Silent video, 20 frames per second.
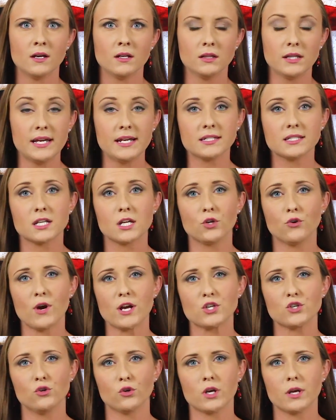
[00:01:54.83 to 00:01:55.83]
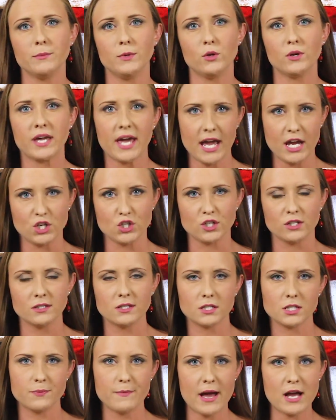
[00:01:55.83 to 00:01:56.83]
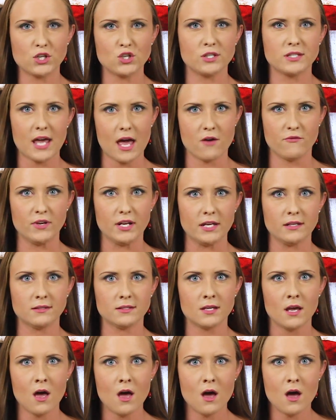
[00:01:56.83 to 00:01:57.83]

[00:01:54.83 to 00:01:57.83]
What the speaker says: leaks congressional communications, smashes evidence,